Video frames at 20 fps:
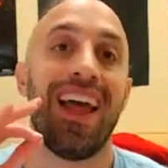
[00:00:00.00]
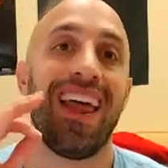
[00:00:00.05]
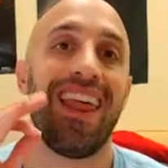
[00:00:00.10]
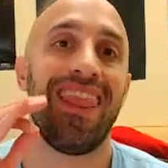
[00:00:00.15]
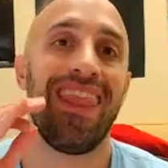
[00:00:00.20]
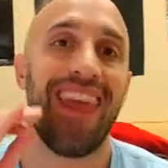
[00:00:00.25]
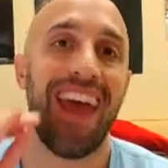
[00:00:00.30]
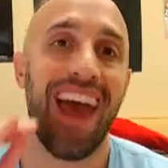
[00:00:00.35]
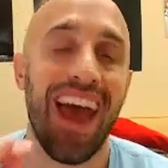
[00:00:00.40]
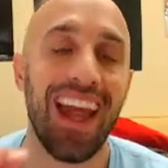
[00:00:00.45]

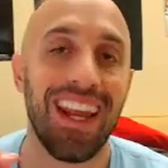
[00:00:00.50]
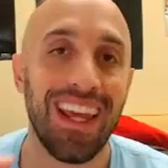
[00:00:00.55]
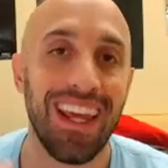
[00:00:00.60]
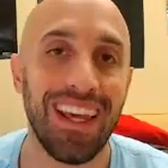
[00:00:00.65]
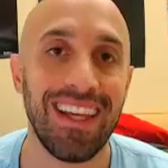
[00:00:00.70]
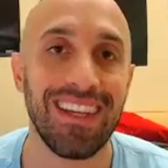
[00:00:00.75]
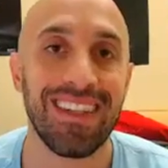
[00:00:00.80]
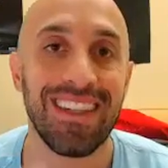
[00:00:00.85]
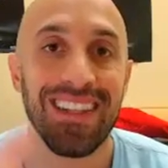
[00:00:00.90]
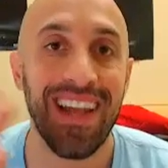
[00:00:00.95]
That
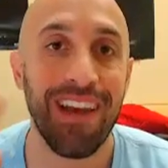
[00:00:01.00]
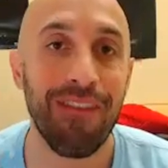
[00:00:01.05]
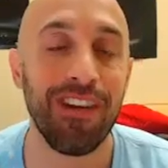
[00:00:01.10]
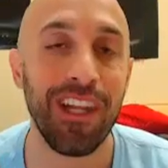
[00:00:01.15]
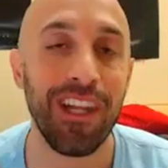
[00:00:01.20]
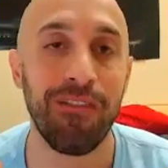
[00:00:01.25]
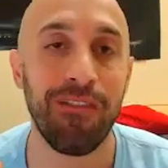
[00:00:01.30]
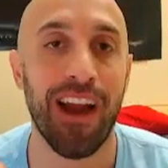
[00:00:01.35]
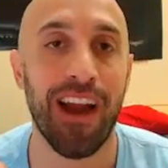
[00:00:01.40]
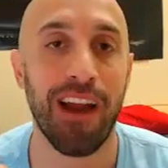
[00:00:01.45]
is
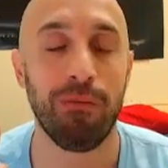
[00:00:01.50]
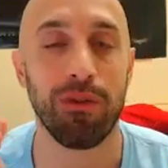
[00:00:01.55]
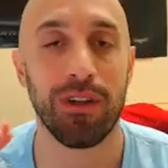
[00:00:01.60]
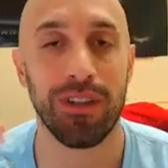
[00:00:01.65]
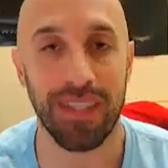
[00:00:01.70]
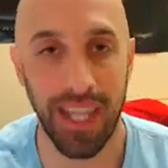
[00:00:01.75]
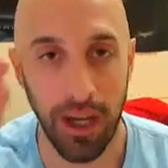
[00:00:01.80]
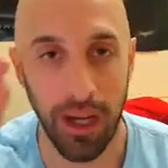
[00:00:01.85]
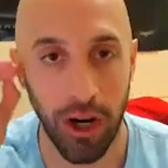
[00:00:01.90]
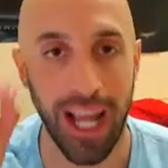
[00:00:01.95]

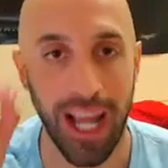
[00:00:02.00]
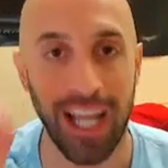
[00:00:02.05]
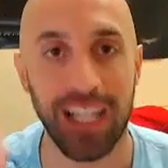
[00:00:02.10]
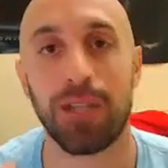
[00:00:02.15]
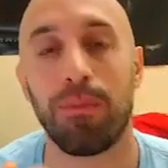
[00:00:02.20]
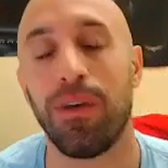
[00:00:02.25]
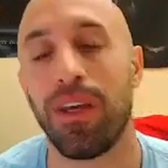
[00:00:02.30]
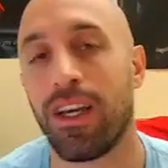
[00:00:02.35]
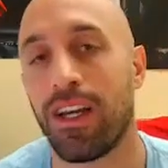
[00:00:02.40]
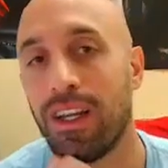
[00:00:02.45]
75% are
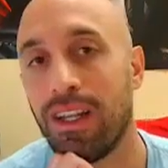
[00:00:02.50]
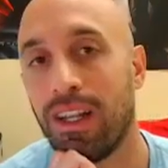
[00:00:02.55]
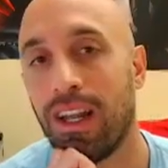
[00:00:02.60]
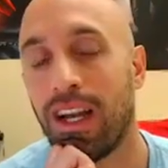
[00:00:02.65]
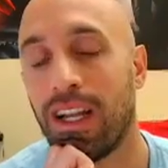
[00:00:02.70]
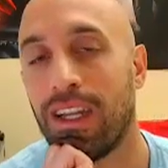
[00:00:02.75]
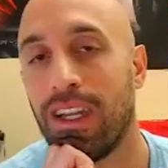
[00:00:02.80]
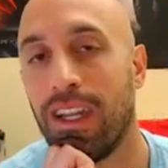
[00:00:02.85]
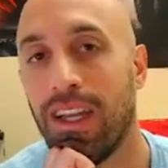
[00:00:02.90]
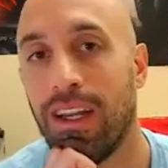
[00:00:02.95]
actually being
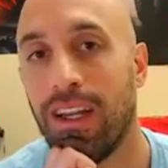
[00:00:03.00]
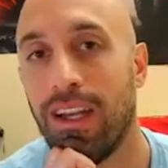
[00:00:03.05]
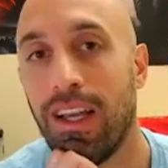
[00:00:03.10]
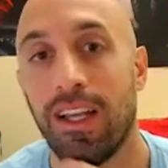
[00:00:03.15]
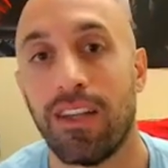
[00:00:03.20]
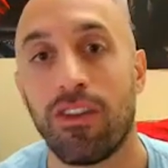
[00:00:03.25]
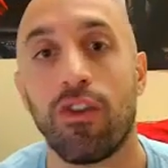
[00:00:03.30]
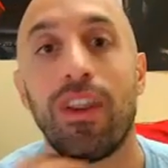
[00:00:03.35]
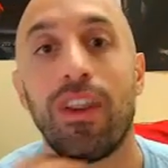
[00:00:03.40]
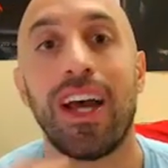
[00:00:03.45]
conducted.
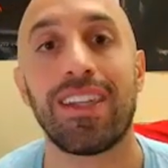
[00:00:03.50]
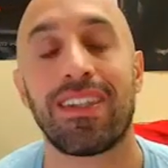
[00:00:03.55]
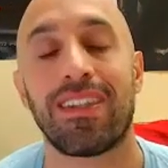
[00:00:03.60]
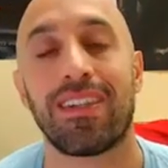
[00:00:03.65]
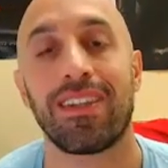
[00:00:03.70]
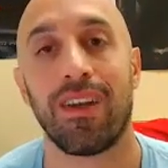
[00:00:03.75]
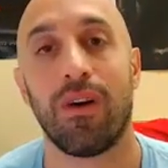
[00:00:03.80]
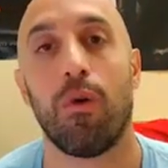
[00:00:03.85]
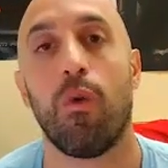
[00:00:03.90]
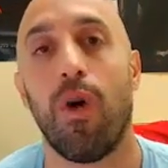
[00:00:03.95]
So
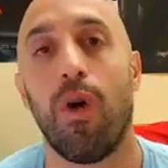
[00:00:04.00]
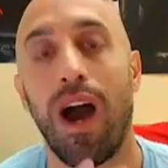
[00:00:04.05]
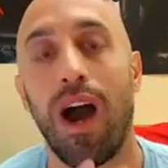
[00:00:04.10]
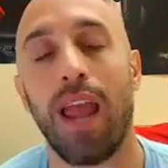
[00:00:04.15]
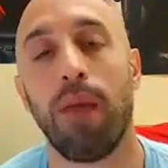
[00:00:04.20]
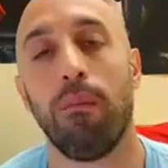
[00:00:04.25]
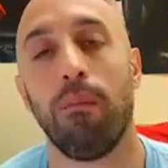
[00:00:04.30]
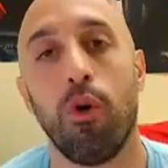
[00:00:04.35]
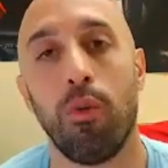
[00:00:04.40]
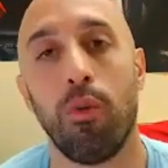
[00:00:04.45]
that's
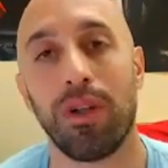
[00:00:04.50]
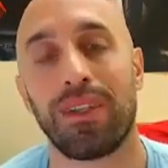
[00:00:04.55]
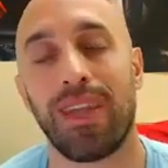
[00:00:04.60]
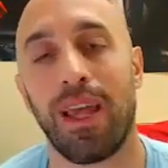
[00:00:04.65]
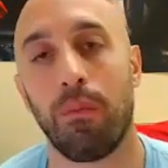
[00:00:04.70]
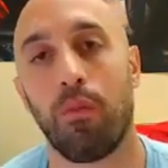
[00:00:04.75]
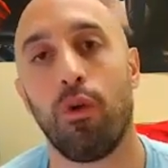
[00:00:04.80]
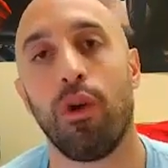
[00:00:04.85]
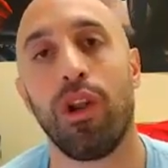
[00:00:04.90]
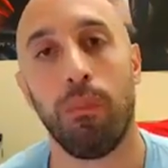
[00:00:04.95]
why Mobitz
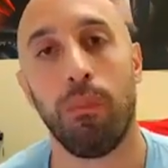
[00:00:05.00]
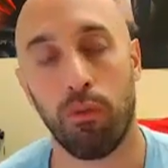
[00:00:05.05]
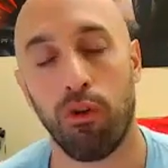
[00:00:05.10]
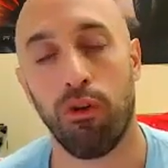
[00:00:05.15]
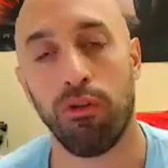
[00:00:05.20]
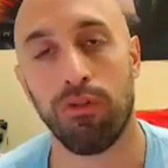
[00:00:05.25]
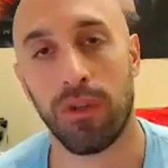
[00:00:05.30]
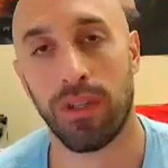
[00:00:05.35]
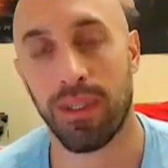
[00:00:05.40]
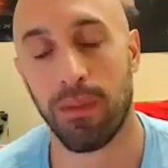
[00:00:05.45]
type 1
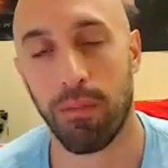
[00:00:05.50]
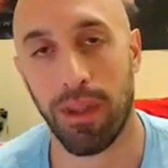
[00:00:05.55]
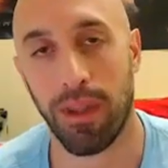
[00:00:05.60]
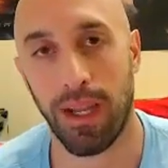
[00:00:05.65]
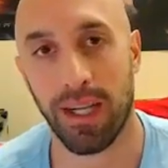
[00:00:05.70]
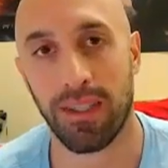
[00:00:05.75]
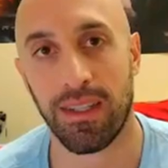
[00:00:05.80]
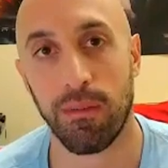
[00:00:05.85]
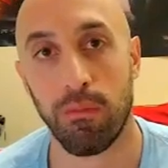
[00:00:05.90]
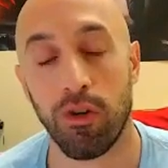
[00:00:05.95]
improves with
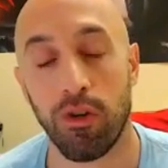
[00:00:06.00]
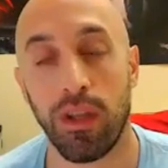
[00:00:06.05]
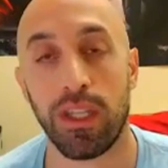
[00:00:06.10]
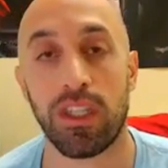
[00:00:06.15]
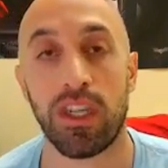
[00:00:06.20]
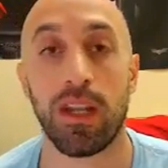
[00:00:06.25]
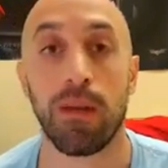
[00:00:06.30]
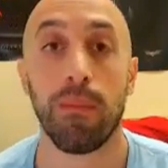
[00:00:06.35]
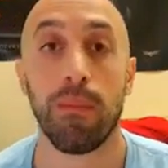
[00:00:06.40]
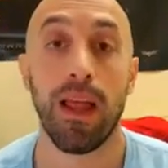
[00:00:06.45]
sympathetic
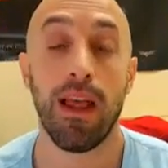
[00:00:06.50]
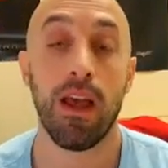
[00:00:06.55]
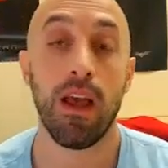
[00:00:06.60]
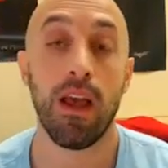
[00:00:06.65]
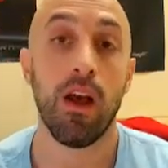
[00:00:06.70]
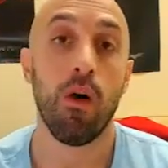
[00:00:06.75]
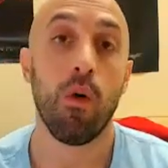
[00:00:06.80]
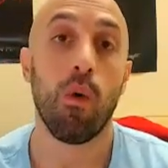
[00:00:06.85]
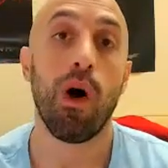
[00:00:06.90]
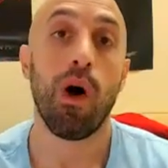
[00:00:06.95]
stimulation.
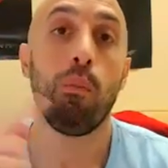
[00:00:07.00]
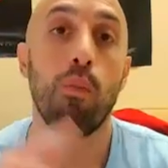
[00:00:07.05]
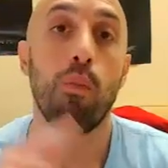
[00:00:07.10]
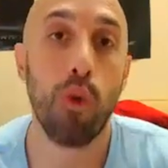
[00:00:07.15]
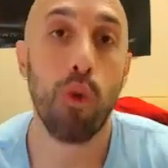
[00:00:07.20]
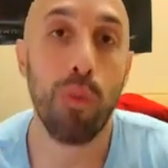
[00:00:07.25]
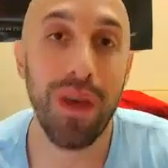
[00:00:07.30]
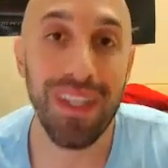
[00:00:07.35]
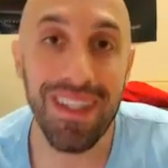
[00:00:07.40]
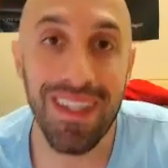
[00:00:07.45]
While
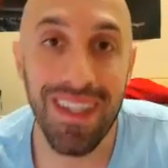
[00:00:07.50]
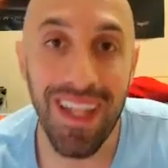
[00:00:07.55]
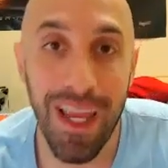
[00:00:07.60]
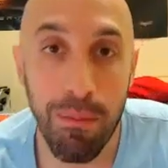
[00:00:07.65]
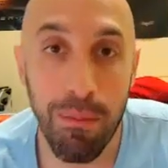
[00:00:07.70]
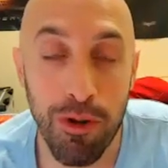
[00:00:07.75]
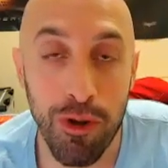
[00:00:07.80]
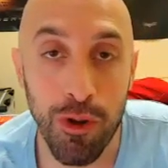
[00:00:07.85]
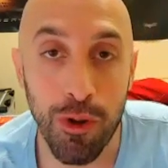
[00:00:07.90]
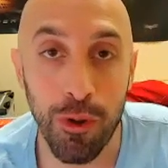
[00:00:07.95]
Mobitz
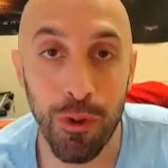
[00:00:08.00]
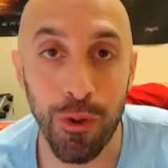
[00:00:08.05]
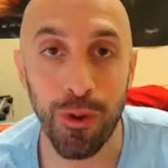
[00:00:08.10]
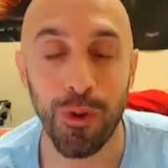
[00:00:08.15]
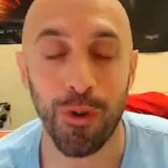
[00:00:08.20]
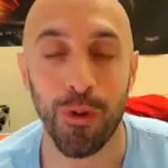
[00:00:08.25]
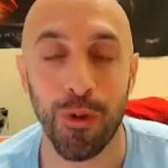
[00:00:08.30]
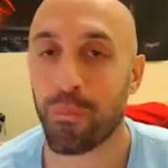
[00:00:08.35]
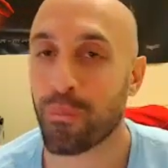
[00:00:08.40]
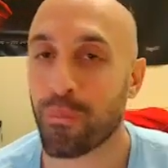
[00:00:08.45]
type
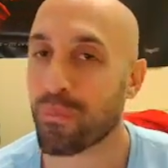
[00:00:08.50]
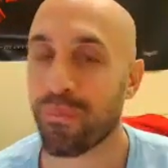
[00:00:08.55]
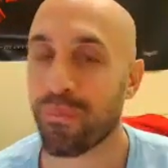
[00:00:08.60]
2